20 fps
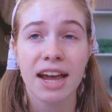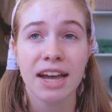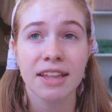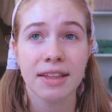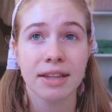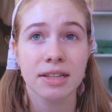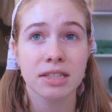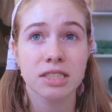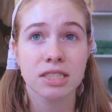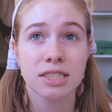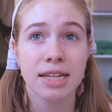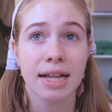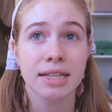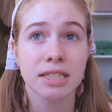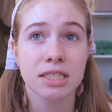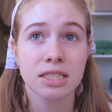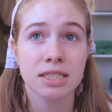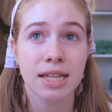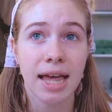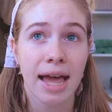and then
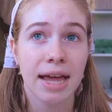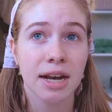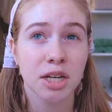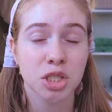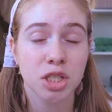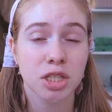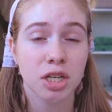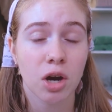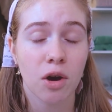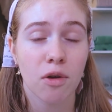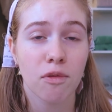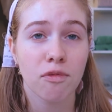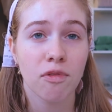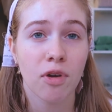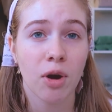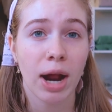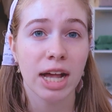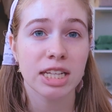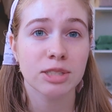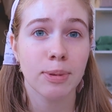since then her
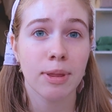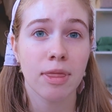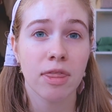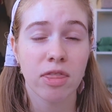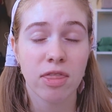fur has been